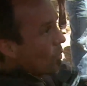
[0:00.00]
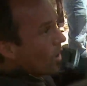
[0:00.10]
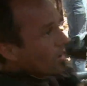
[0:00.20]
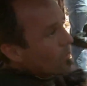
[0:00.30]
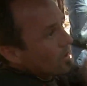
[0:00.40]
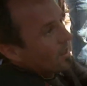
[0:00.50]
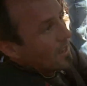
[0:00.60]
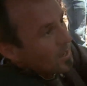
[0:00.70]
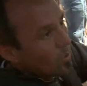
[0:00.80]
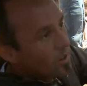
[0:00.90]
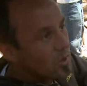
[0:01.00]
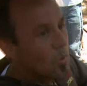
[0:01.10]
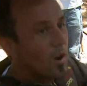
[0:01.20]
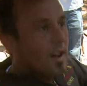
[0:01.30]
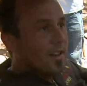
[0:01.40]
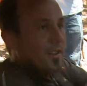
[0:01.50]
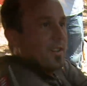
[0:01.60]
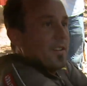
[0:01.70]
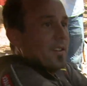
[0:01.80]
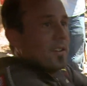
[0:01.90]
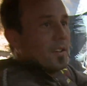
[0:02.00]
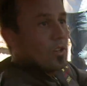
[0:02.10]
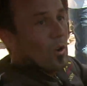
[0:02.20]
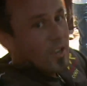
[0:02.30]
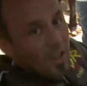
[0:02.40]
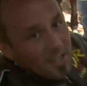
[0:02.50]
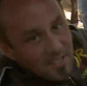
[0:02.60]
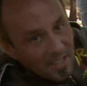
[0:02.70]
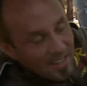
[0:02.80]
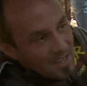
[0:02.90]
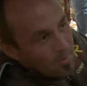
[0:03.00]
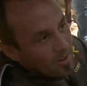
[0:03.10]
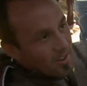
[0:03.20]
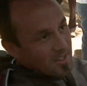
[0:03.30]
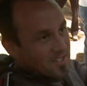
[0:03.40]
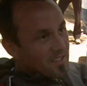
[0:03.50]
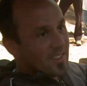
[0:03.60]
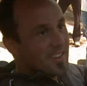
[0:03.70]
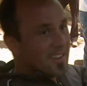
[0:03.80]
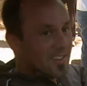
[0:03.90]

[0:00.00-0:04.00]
You aren't relaying what you want. Don't cuss, they can't put it on the T V.